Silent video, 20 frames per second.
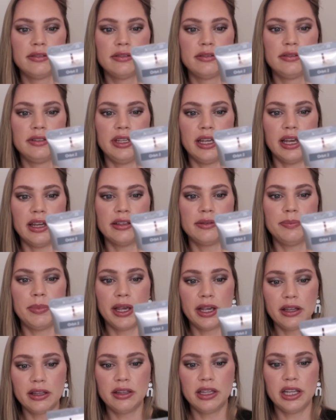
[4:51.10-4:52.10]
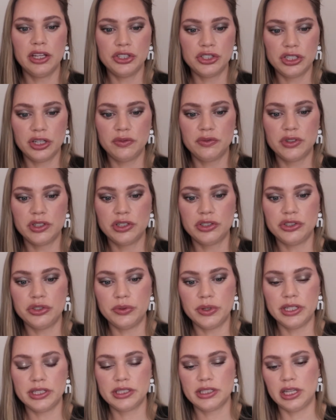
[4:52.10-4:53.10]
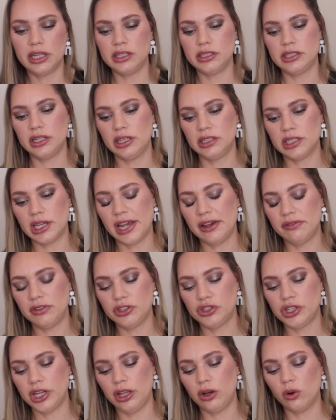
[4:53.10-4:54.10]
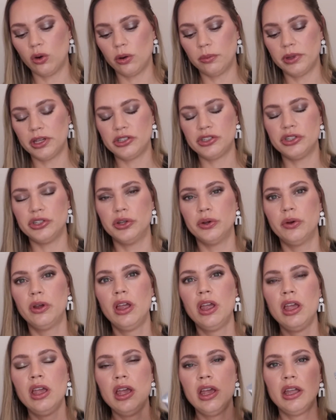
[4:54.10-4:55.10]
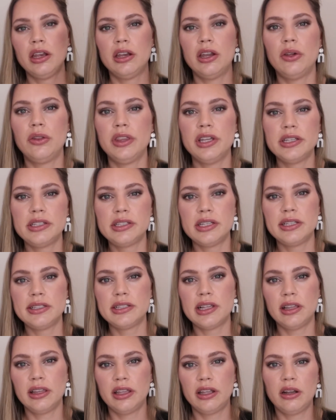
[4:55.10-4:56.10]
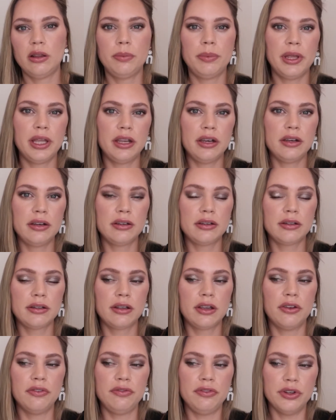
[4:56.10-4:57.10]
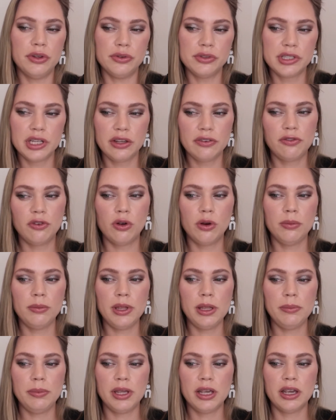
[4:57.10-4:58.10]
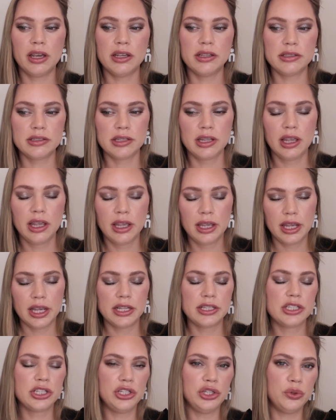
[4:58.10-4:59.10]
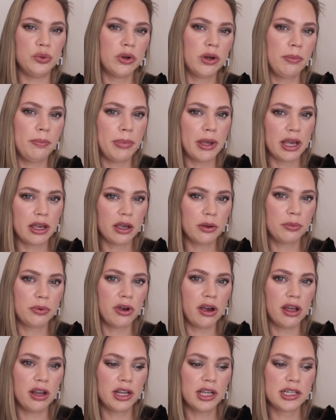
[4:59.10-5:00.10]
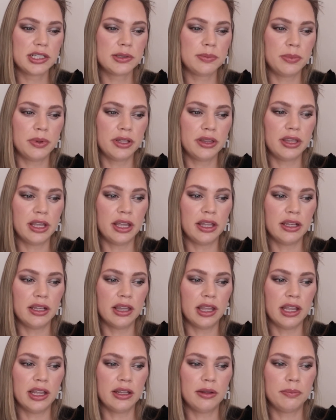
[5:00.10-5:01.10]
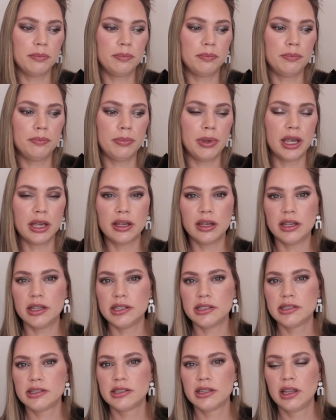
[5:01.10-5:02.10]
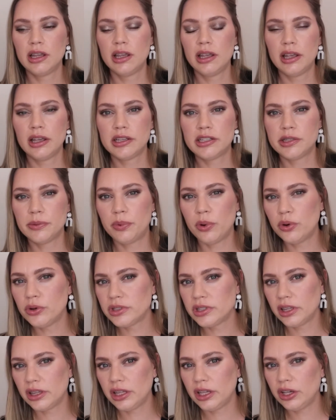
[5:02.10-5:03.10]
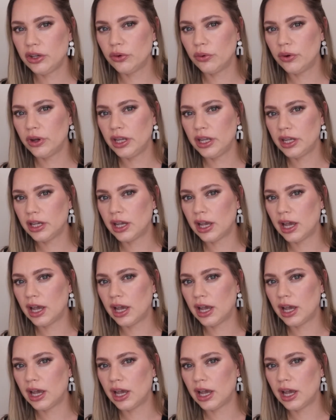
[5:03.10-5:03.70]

Becca Light Shifter Doing Skin Tint. I have the shade Orbit too. Now this is a little bit confusing for me because it's a newer Becca product, but then like Becca's supposedly going